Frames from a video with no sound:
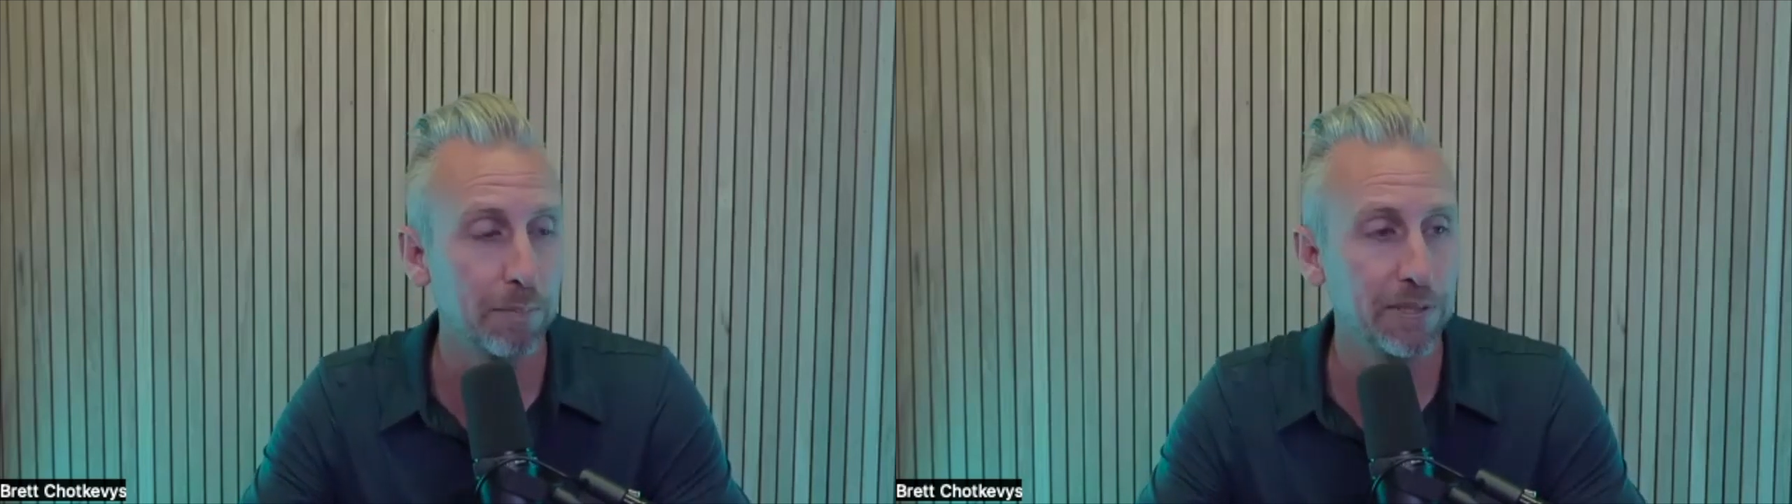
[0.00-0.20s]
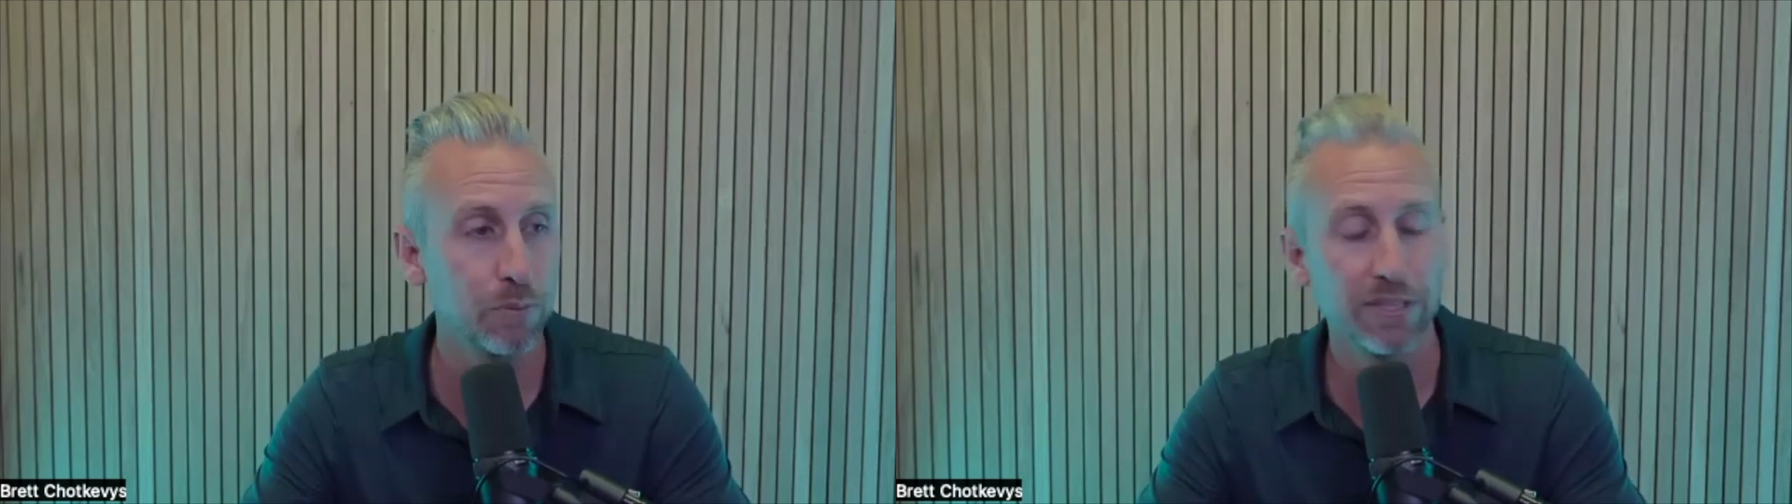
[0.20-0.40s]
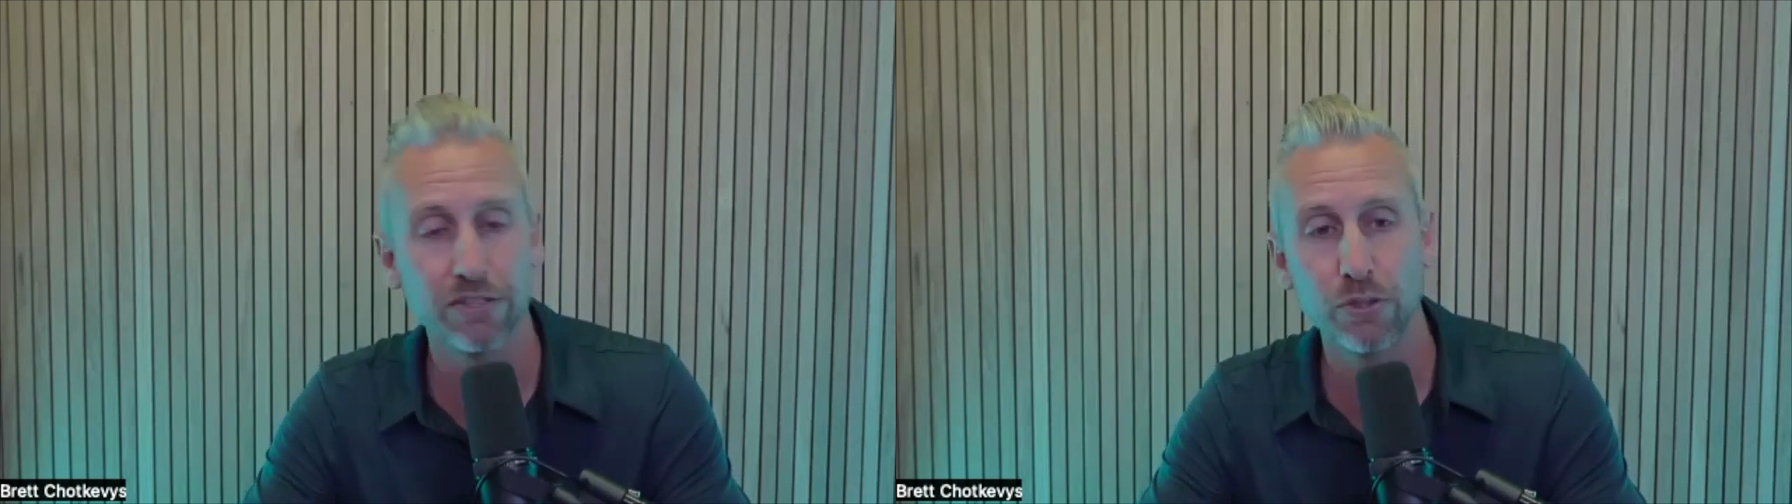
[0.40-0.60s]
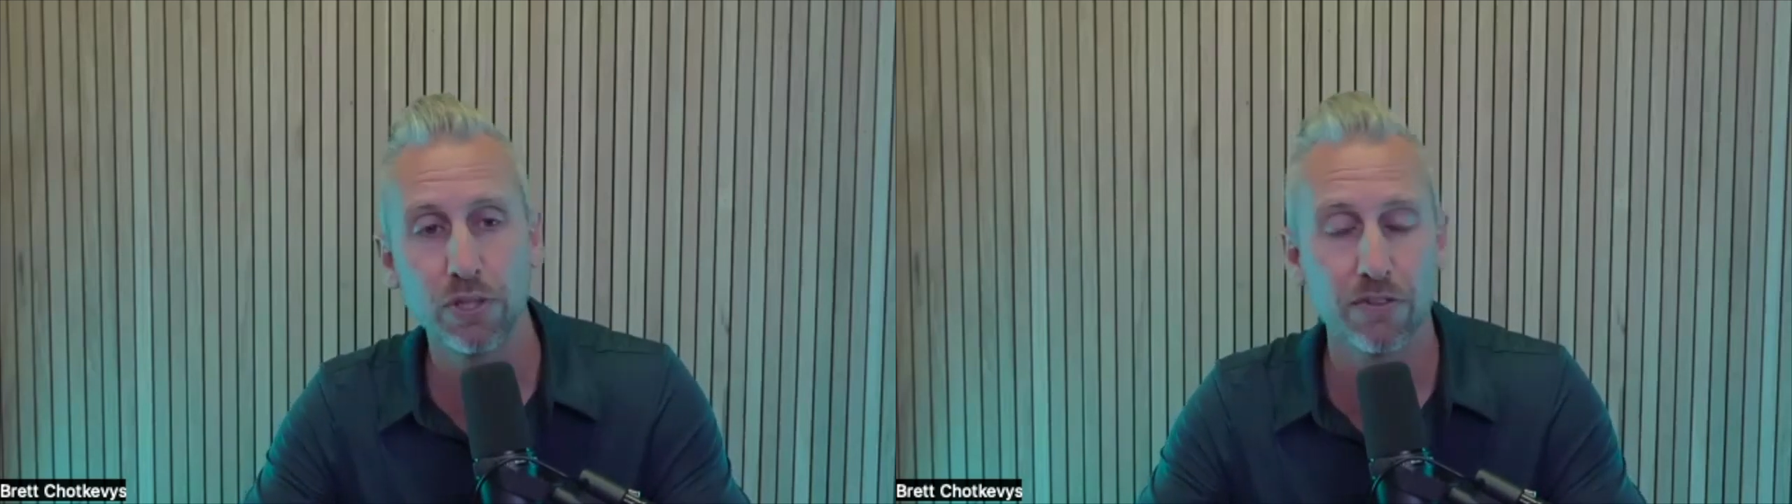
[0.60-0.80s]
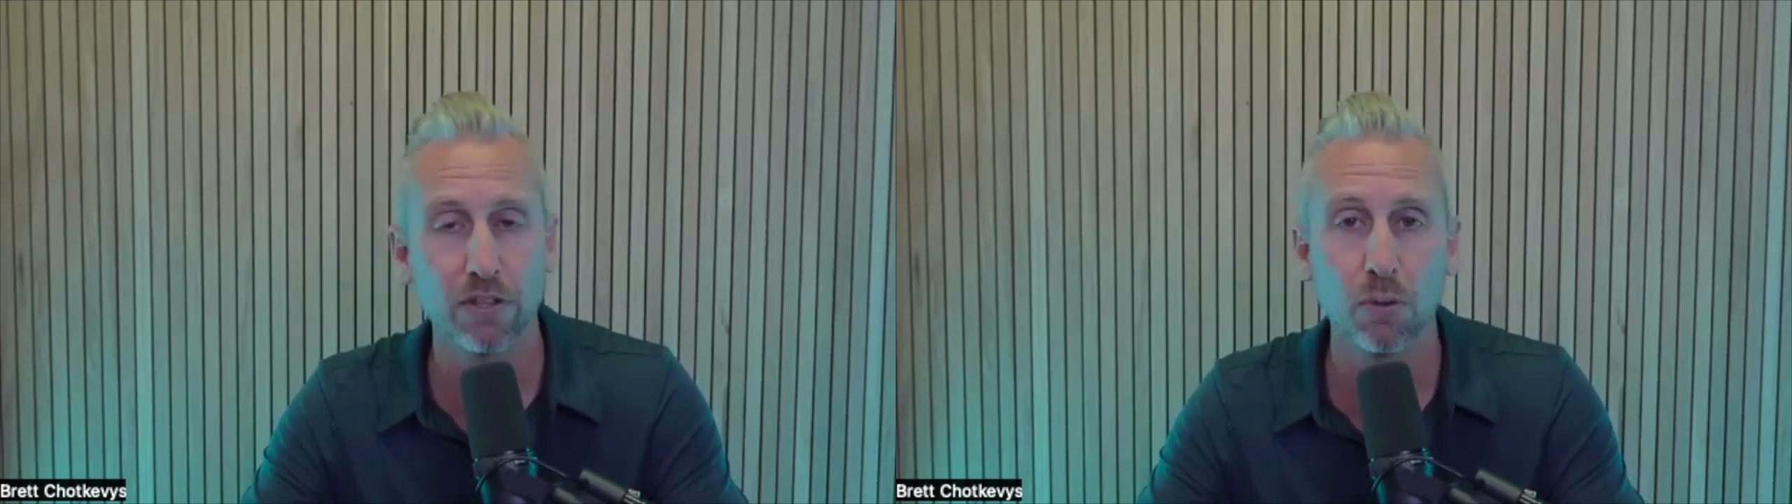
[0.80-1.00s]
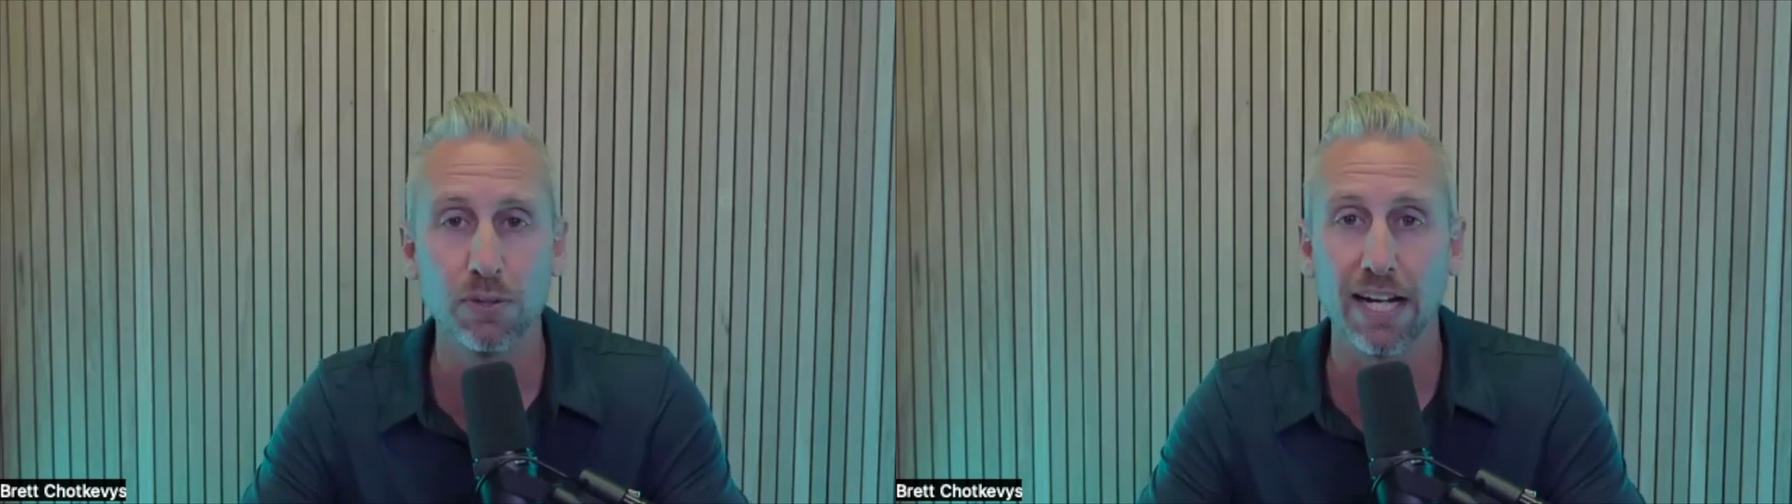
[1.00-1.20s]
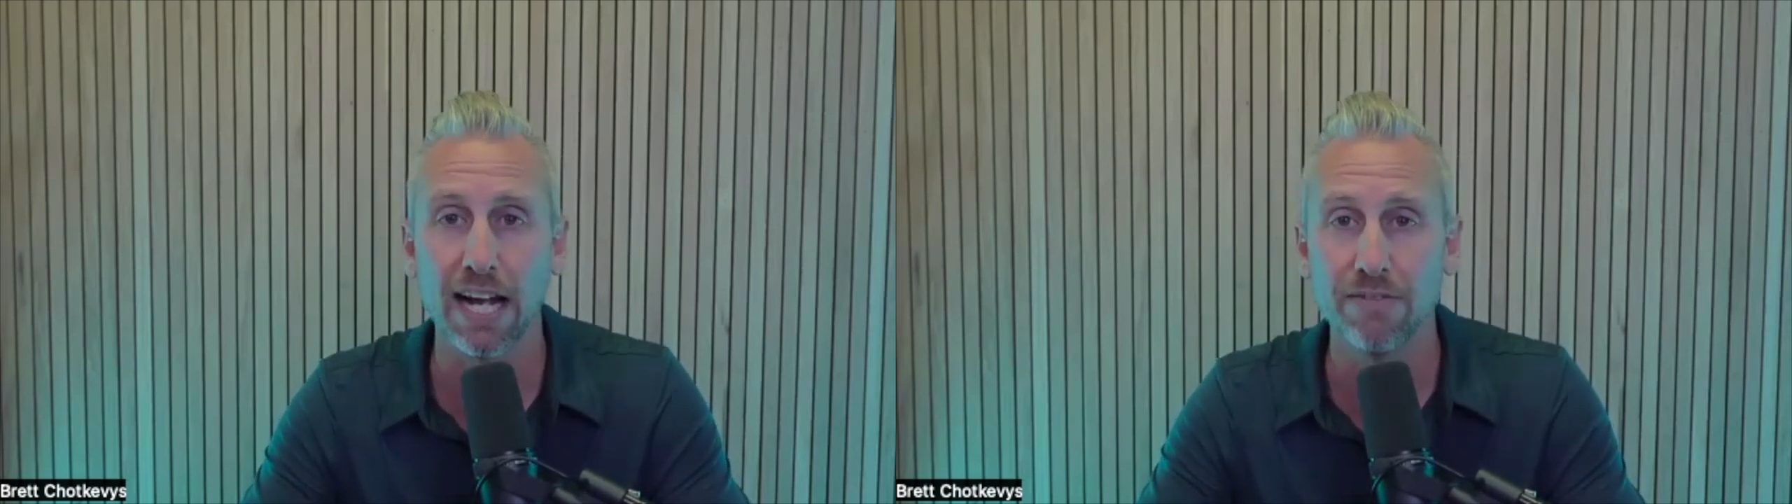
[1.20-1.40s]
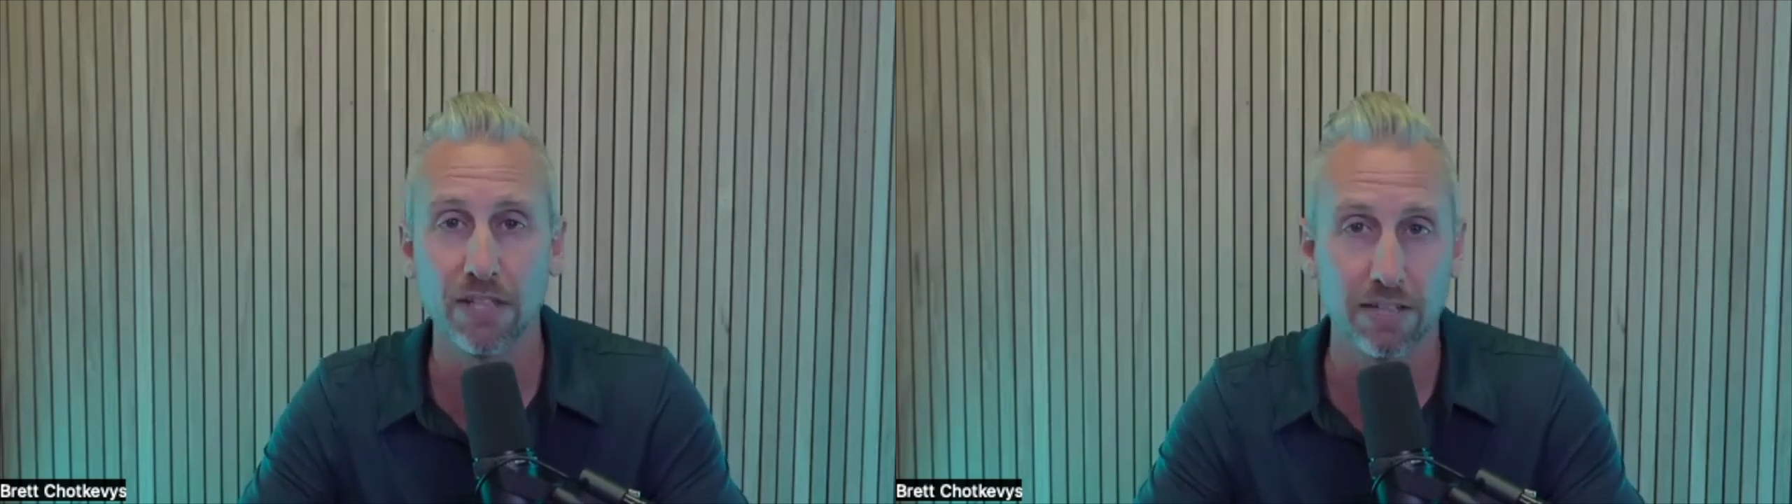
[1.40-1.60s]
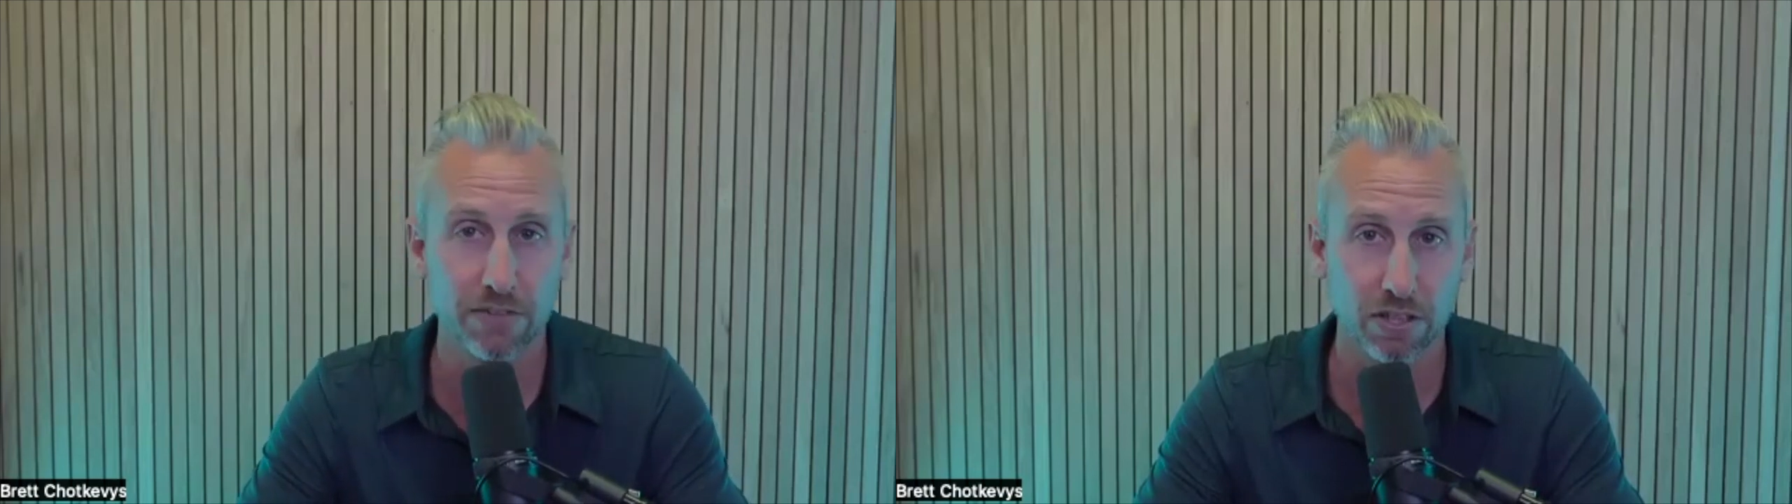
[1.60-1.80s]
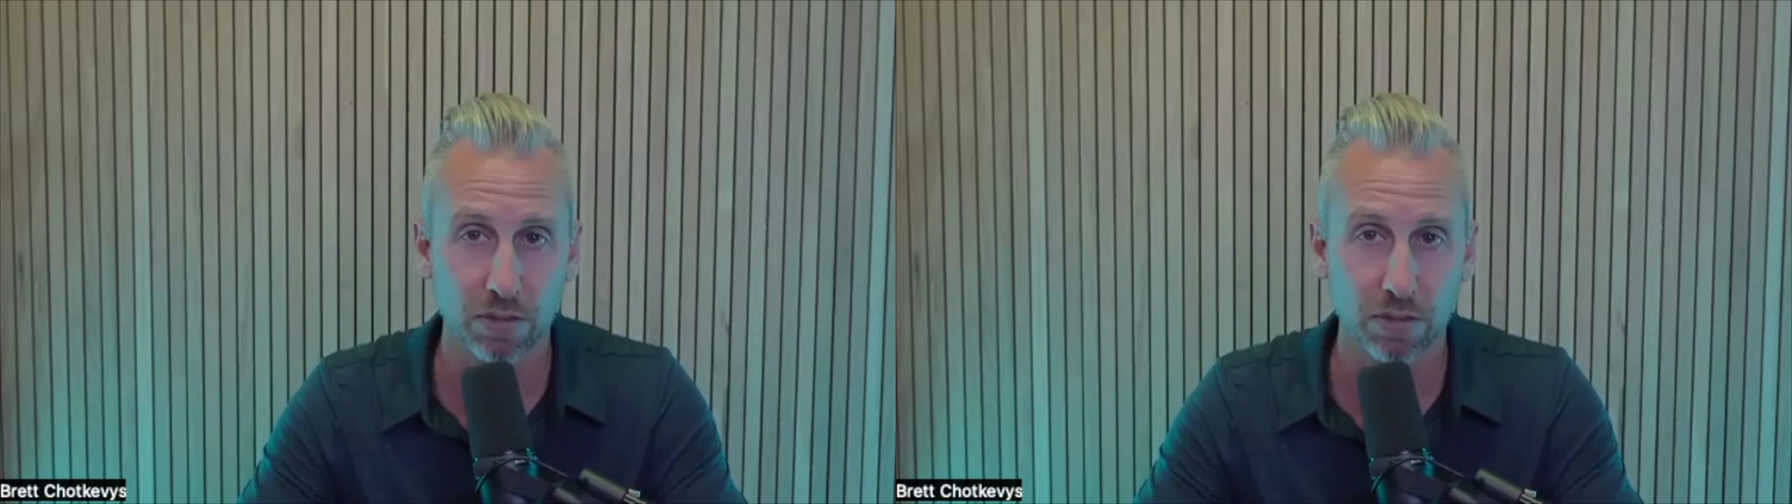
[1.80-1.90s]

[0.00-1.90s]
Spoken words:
between the two different loans that I've done a